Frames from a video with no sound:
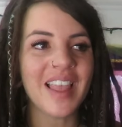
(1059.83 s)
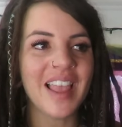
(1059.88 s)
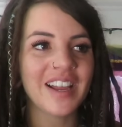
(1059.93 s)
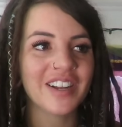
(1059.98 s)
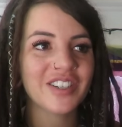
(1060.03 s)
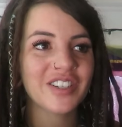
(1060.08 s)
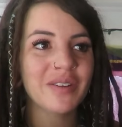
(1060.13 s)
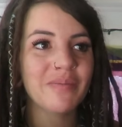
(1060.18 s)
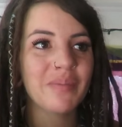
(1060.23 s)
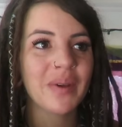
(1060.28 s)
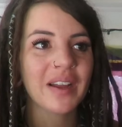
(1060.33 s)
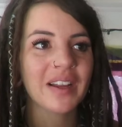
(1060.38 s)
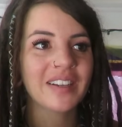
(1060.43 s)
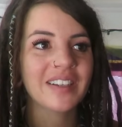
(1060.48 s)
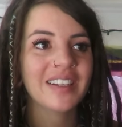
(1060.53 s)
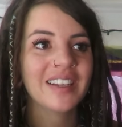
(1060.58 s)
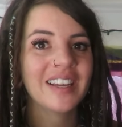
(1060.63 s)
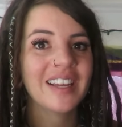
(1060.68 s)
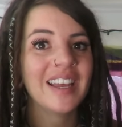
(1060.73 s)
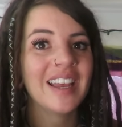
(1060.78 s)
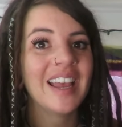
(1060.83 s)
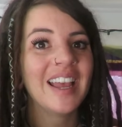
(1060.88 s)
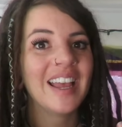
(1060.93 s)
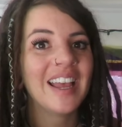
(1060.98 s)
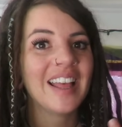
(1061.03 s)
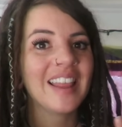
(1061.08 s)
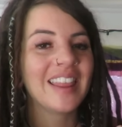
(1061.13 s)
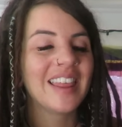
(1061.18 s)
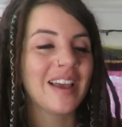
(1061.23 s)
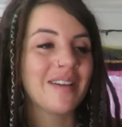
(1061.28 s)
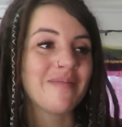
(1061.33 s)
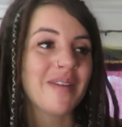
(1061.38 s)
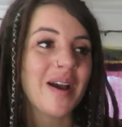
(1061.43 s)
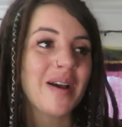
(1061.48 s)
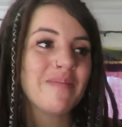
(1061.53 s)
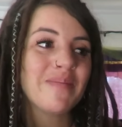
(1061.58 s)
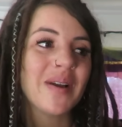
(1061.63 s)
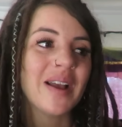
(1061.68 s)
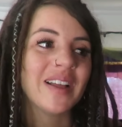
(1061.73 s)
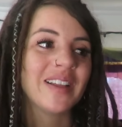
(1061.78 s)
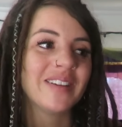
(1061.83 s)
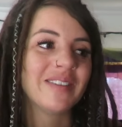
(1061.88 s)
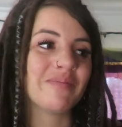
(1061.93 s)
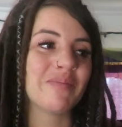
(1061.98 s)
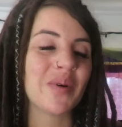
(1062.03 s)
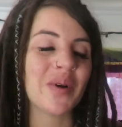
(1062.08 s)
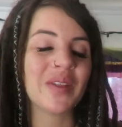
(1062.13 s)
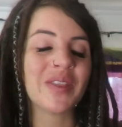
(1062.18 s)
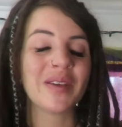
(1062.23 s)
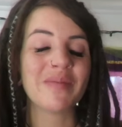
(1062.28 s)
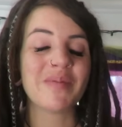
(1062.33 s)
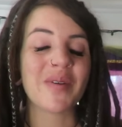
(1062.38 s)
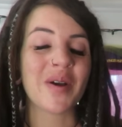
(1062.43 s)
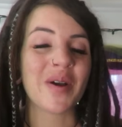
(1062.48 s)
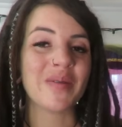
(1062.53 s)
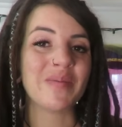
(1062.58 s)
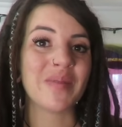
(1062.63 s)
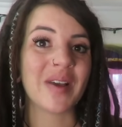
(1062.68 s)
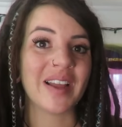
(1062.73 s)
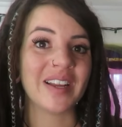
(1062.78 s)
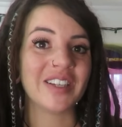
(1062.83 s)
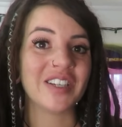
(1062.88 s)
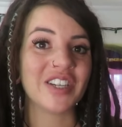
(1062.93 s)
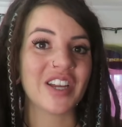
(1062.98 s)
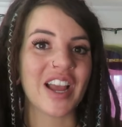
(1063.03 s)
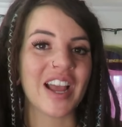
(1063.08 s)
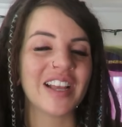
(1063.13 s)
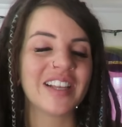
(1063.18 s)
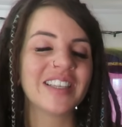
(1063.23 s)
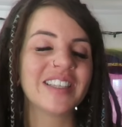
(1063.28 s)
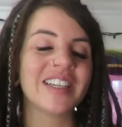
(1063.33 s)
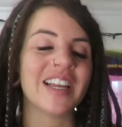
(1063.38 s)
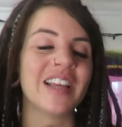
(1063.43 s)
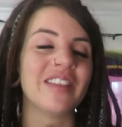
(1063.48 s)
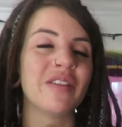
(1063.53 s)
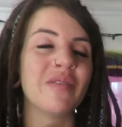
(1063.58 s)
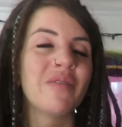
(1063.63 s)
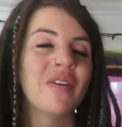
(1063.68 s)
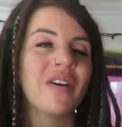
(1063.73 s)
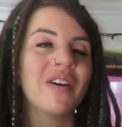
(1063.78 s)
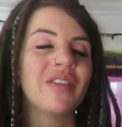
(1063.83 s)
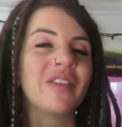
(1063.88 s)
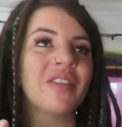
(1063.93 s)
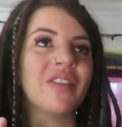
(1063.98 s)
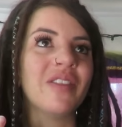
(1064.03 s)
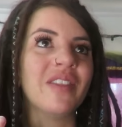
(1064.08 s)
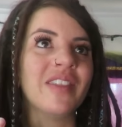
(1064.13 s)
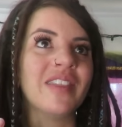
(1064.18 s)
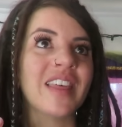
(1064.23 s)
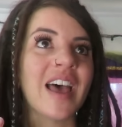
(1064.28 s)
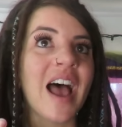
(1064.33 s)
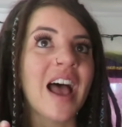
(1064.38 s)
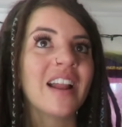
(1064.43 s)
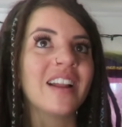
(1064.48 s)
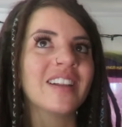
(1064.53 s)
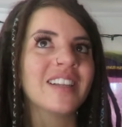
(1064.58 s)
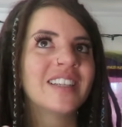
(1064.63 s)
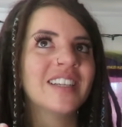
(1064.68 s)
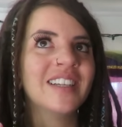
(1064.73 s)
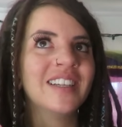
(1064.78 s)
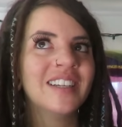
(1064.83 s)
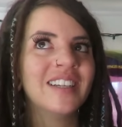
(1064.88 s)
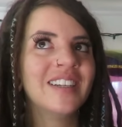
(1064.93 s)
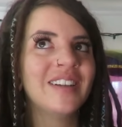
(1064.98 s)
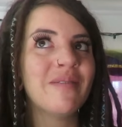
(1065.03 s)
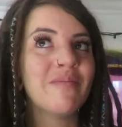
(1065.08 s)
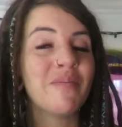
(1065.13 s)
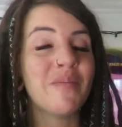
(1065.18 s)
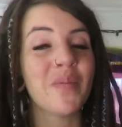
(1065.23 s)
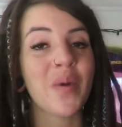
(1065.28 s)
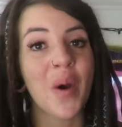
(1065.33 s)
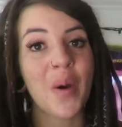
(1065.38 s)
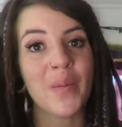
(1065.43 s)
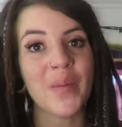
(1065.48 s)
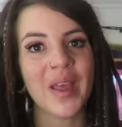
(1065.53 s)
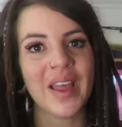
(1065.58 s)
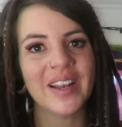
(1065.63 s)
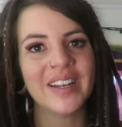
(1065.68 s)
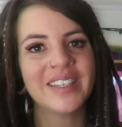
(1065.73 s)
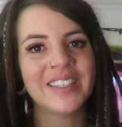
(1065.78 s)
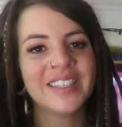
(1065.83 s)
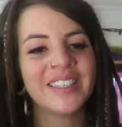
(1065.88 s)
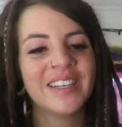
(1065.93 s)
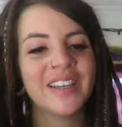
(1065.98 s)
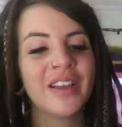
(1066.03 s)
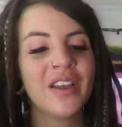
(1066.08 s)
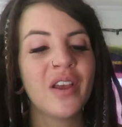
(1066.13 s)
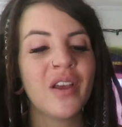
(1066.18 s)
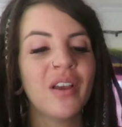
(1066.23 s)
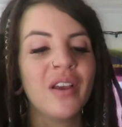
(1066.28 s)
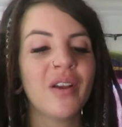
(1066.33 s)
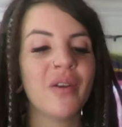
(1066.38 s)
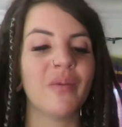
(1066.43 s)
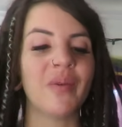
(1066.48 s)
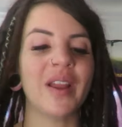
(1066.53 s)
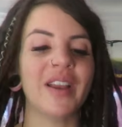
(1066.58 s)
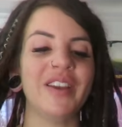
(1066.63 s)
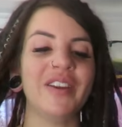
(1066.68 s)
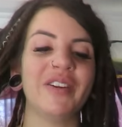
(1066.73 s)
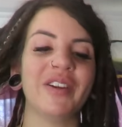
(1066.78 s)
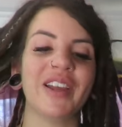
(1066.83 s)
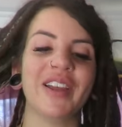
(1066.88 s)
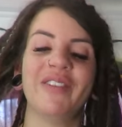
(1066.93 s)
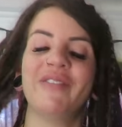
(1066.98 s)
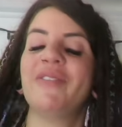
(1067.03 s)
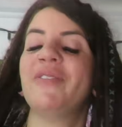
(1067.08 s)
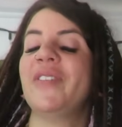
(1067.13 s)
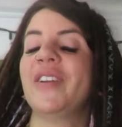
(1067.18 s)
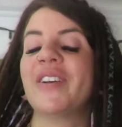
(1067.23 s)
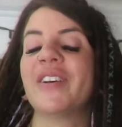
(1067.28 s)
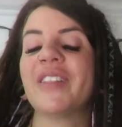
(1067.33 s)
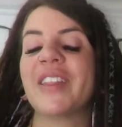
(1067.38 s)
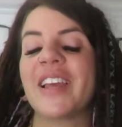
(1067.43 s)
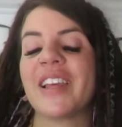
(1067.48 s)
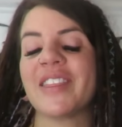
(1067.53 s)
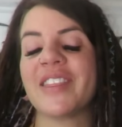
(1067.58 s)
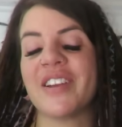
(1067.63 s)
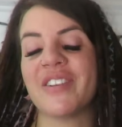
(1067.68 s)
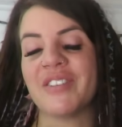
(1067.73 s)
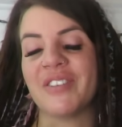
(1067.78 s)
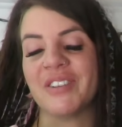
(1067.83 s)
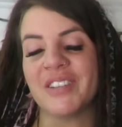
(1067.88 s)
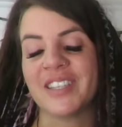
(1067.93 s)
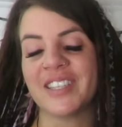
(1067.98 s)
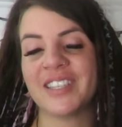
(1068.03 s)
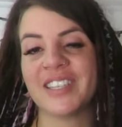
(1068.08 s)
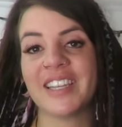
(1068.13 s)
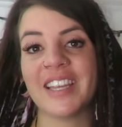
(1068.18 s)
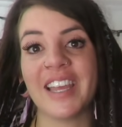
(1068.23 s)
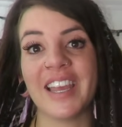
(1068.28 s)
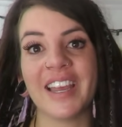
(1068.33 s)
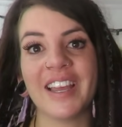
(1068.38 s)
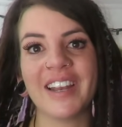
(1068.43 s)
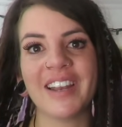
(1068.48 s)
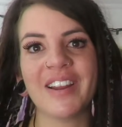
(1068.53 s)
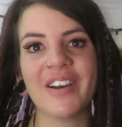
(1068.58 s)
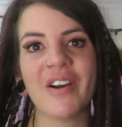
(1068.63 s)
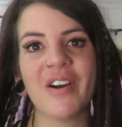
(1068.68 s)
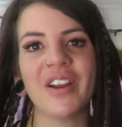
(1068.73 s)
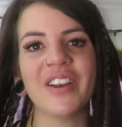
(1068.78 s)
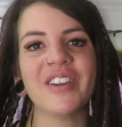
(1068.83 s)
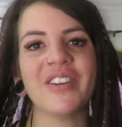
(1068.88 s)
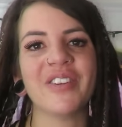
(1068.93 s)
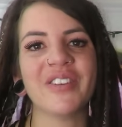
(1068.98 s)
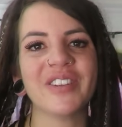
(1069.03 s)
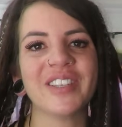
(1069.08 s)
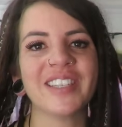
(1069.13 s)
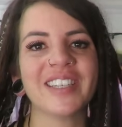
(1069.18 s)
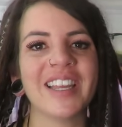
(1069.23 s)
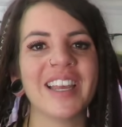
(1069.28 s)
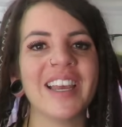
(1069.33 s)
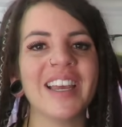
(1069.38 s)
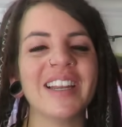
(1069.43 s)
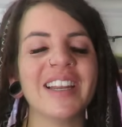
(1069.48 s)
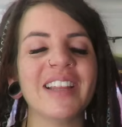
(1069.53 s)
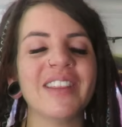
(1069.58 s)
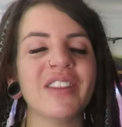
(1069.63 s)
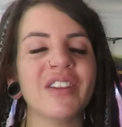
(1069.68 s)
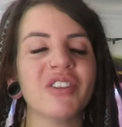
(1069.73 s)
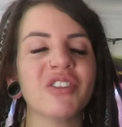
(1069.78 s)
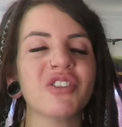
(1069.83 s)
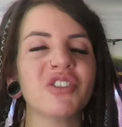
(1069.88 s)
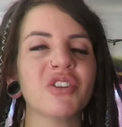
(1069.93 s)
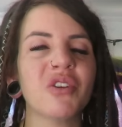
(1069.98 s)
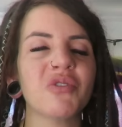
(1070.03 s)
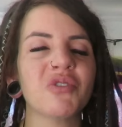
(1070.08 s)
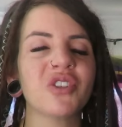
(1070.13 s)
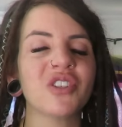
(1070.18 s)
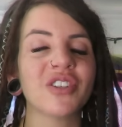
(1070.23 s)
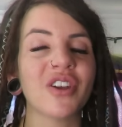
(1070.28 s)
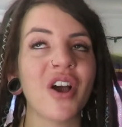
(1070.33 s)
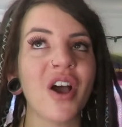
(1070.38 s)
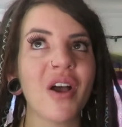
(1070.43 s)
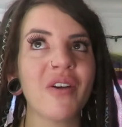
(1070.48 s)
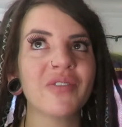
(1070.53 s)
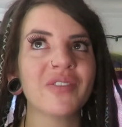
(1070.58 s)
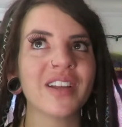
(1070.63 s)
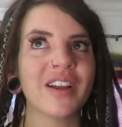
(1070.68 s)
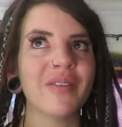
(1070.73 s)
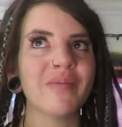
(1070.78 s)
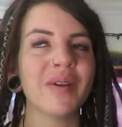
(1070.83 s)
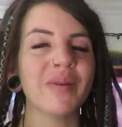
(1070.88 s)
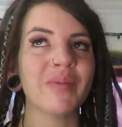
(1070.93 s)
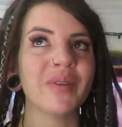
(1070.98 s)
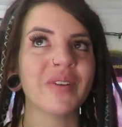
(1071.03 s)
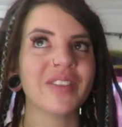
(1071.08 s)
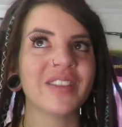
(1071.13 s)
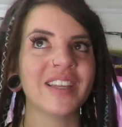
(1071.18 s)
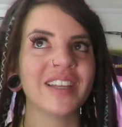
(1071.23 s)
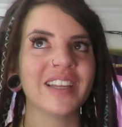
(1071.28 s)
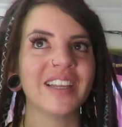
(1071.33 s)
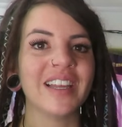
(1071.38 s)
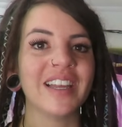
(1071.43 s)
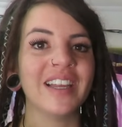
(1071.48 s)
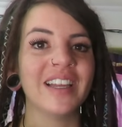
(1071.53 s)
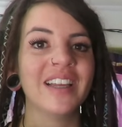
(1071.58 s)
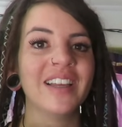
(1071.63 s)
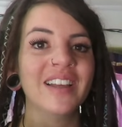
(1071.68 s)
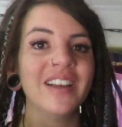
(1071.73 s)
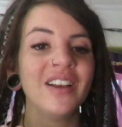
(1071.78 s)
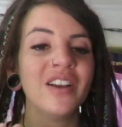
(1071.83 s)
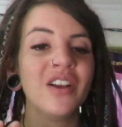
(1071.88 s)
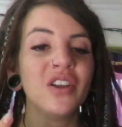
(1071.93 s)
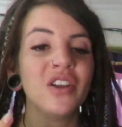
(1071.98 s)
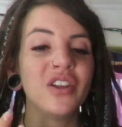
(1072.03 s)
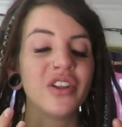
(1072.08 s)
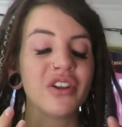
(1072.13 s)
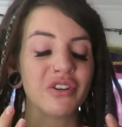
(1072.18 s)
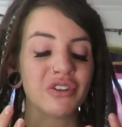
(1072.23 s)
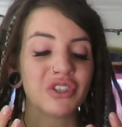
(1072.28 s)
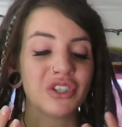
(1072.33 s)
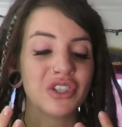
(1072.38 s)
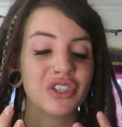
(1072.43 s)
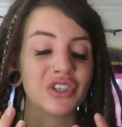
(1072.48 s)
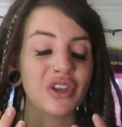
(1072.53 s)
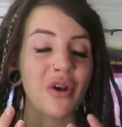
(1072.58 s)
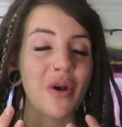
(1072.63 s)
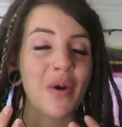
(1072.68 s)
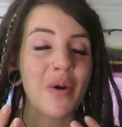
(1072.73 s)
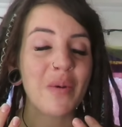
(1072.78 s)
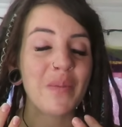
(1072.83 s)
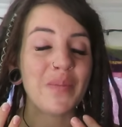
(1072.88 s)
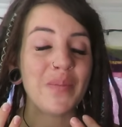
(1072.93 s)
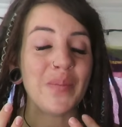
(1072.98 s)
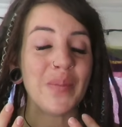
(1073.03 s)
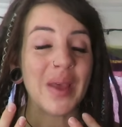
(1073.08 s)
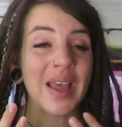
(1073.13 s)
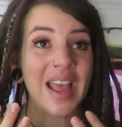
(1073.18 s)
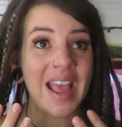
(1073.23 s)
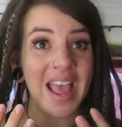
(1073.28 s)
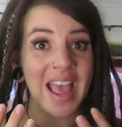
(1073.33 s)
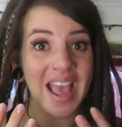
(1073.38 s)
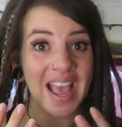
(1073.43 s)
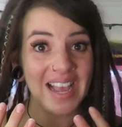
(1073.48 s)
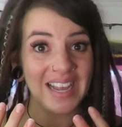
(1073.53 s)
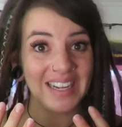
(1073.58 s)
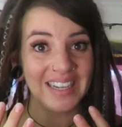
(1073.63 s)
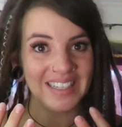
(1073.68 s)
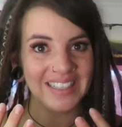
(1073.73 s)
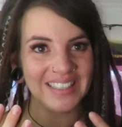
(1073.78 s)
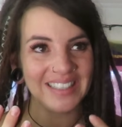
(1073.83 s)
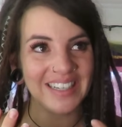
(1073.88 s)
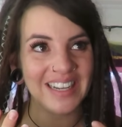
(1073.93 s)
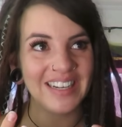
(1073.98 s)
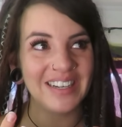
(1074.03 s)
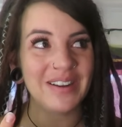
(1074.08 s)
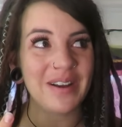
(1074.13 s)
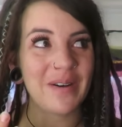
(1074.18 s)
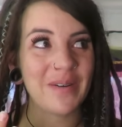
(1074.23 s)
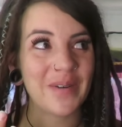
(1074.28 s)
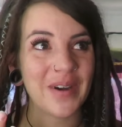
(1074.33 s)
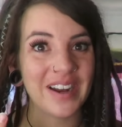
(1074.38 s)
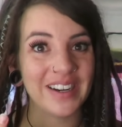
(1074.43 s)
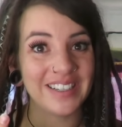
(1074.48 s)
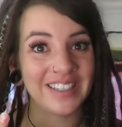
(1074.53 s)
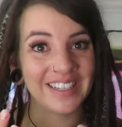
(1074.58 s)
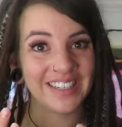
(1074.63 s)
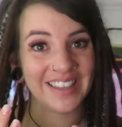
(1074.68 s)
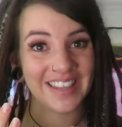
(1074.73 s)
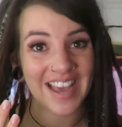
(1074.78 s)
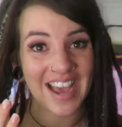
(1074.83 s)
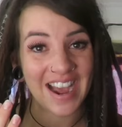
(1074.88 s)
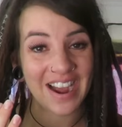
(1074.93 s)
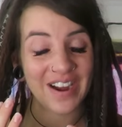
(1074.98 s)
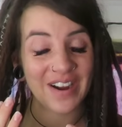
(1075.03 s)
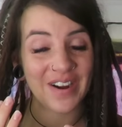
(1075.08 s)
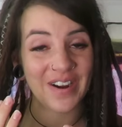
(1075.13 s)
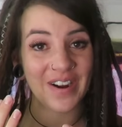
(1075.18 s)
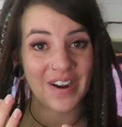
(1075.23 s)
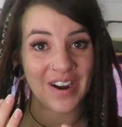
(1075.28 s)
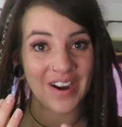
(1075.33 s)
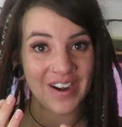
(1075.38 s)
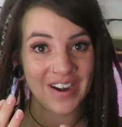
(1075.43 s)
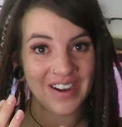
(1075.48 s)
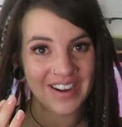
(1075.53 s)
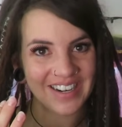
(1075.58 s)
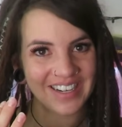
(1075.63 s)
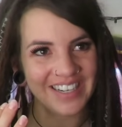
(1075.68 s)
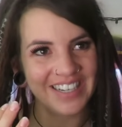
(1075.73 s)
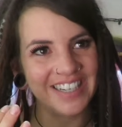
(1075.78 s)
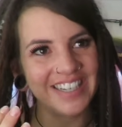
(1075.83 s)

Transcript: And she picked them up and put them on my chest, and the, that moment when you can feel like there's skin on your skin and they're so soft, I remember thinking, you're so big, no wonder that hurt.